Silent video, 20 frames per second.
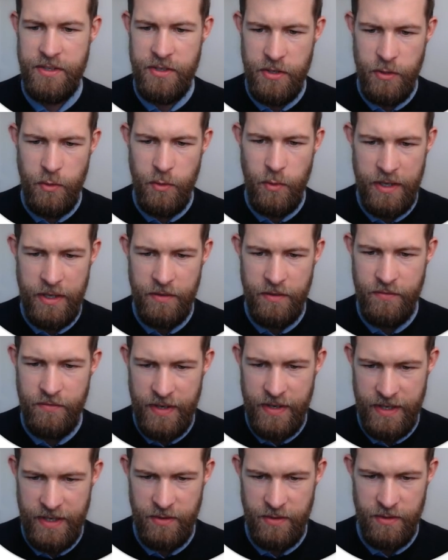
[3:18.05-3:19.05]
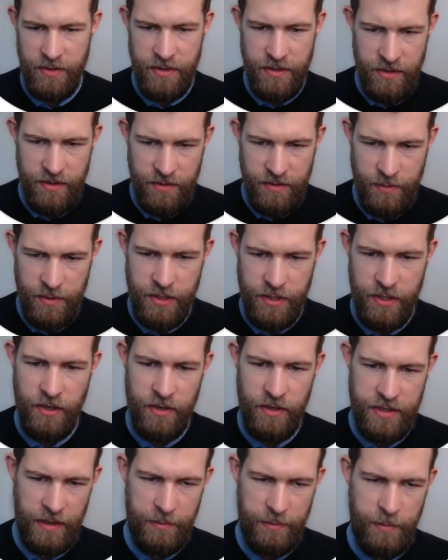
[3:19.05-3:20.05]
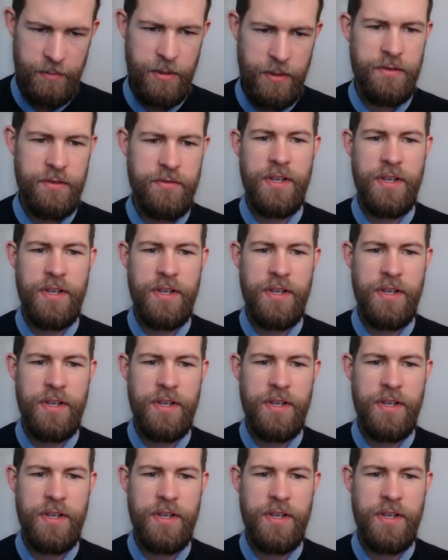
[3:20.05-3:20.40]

two-wheeled vehicles, which are not type approved.